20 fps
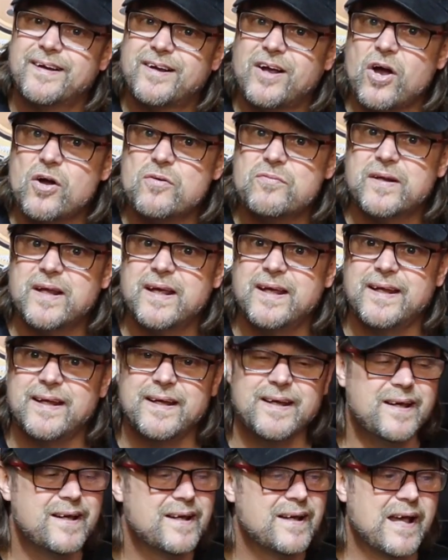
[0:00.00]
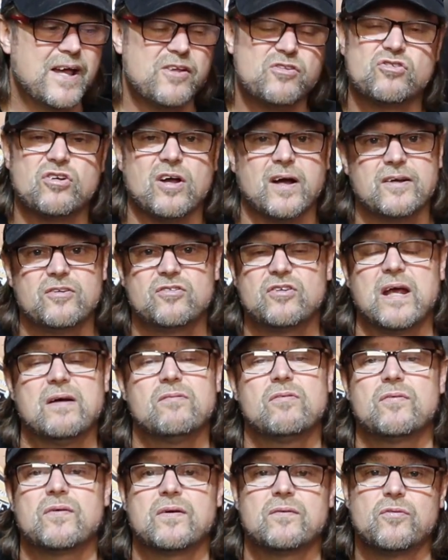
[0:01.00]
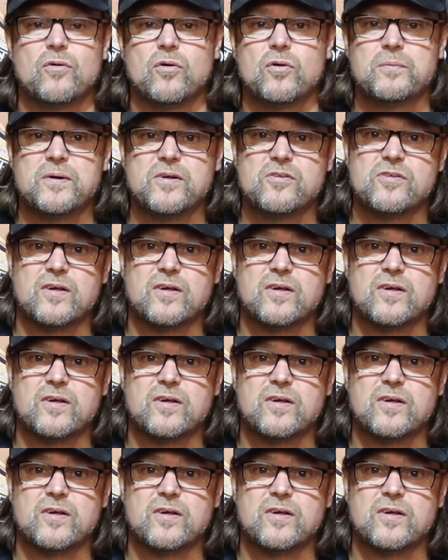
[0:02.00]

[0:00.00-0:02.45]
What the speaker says: COVID hitting has changed everything for me.